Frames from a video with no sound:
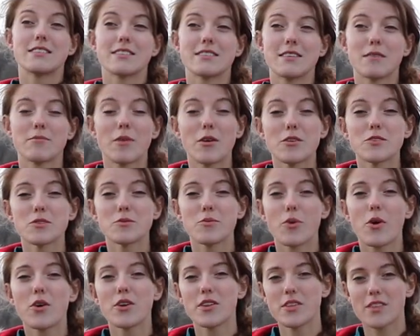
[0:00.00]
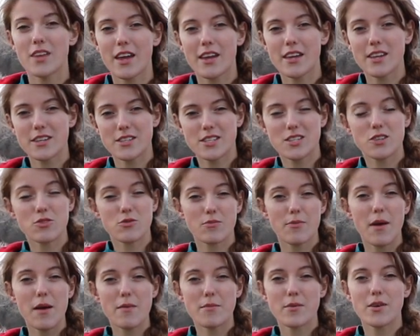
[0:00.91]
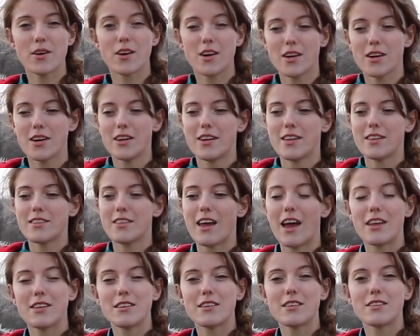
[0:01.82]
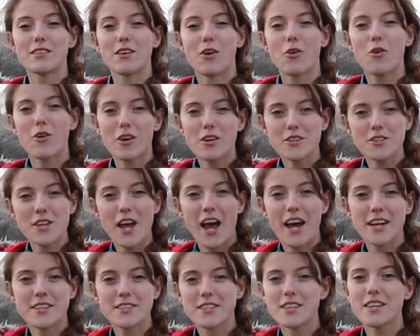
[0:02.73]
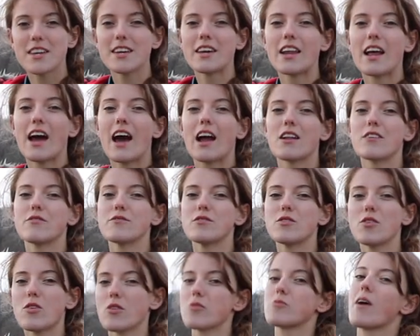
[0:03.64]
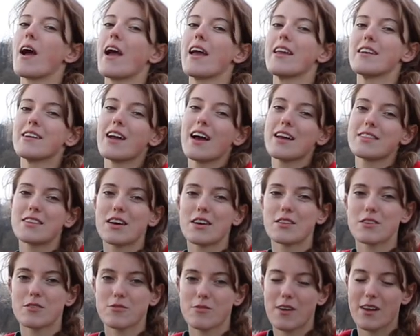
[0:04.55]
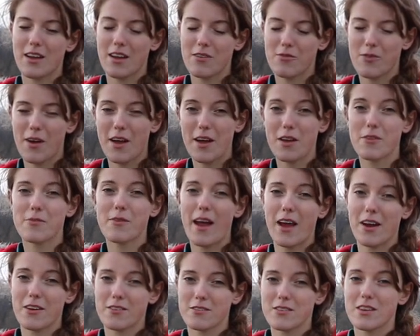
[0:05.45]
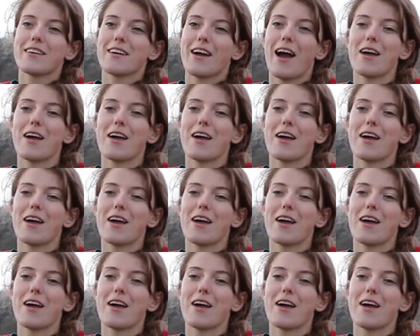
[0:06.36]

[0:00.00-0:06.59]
The most important thing is to remember that the horse has to get out of your way, not the other way around.